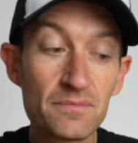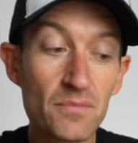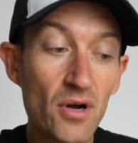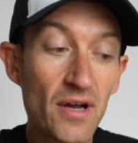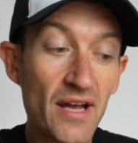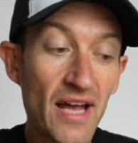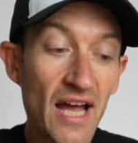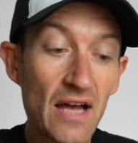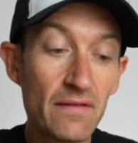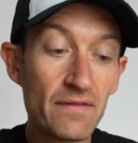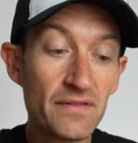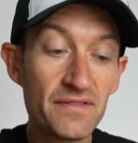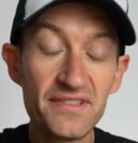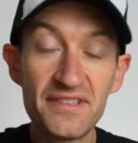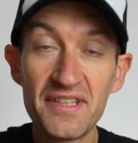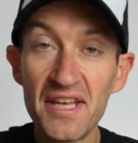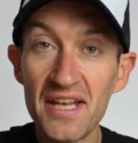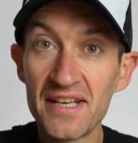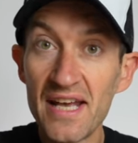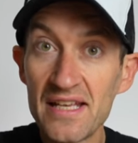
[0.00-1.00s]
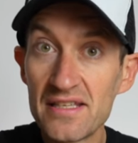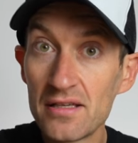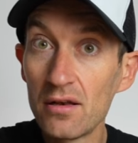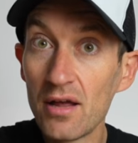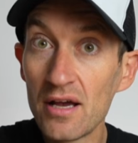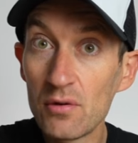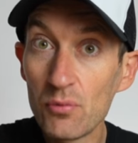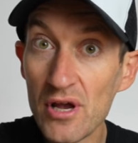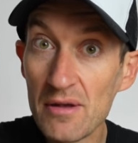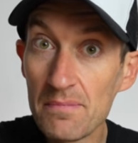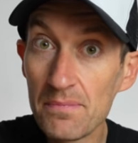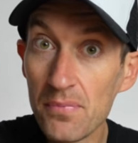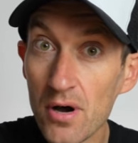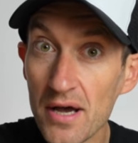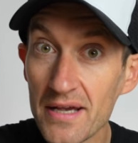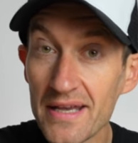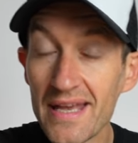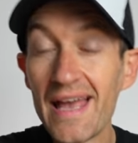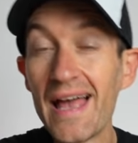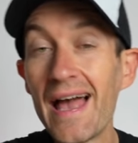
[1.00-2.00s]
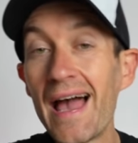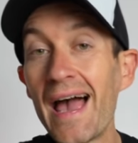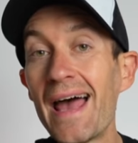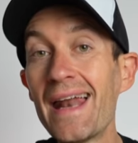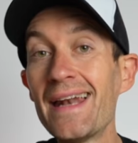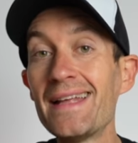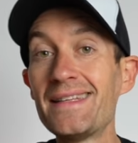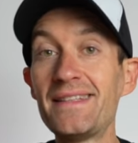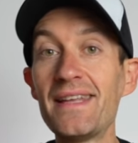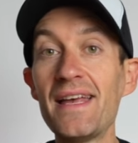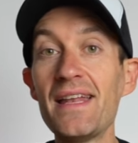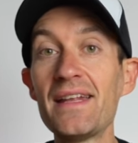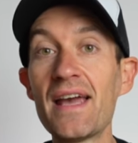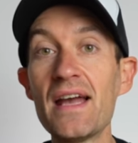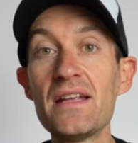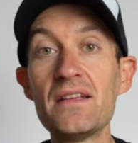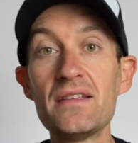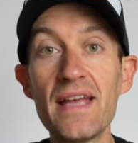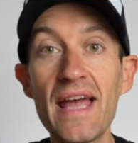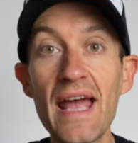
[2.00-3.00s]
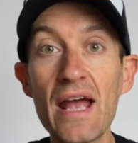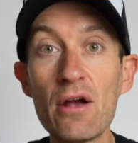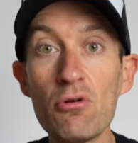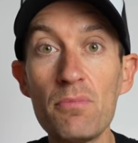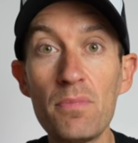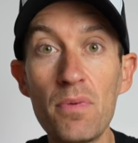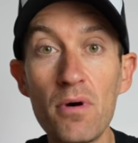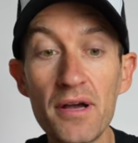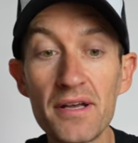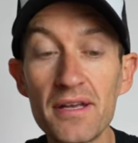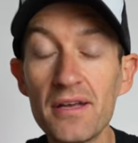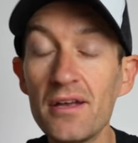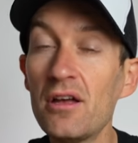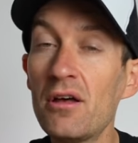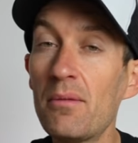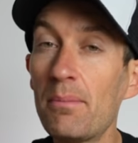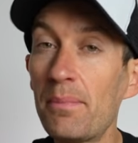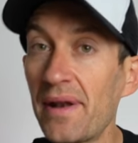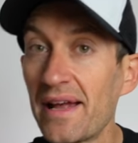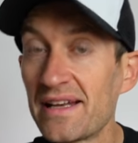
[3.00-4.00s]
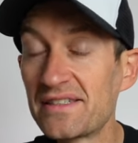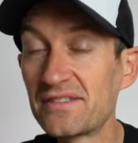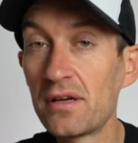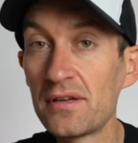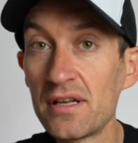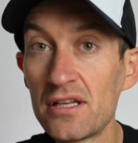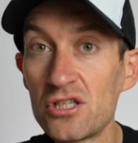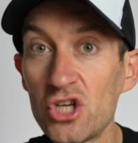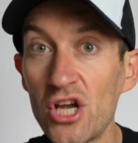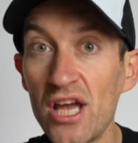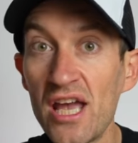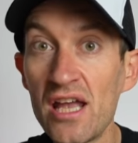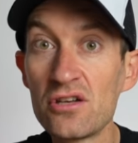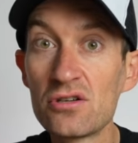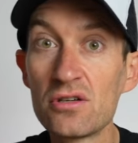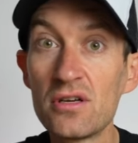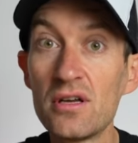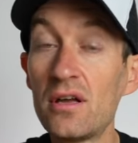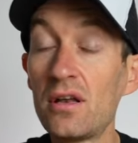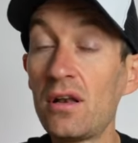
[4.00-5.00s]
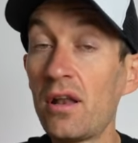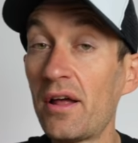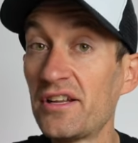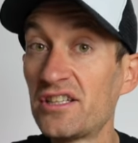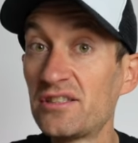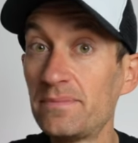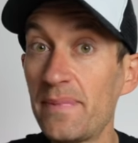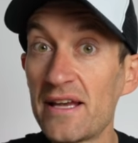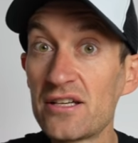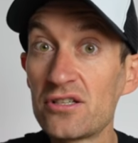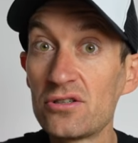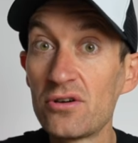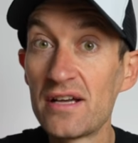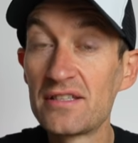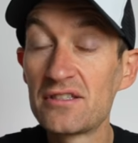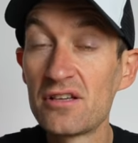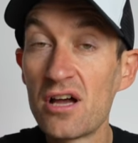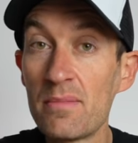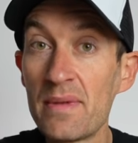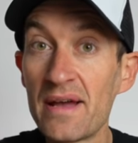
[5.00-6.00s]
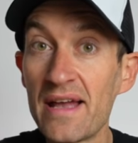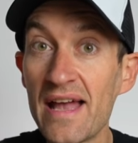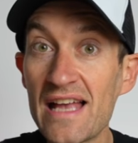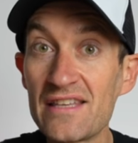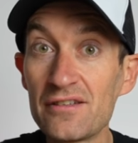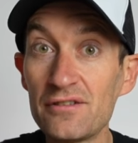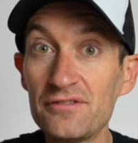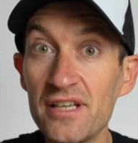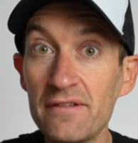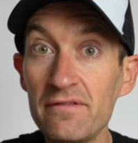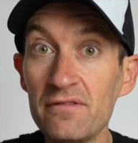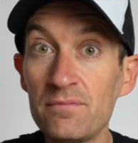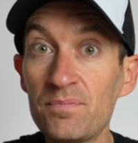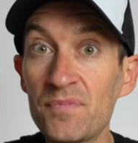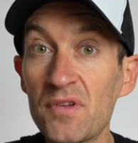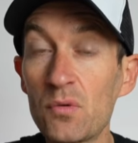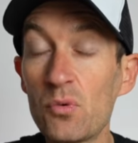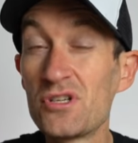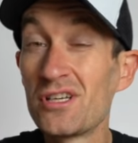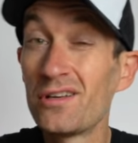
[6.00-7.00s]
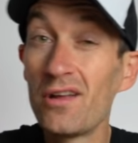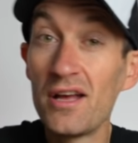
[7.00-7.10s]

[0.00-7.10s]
might have a dedicated lightweight bike and a dedicated aero bike, but that's starting to change like the Specialized Tarmac SL7 which is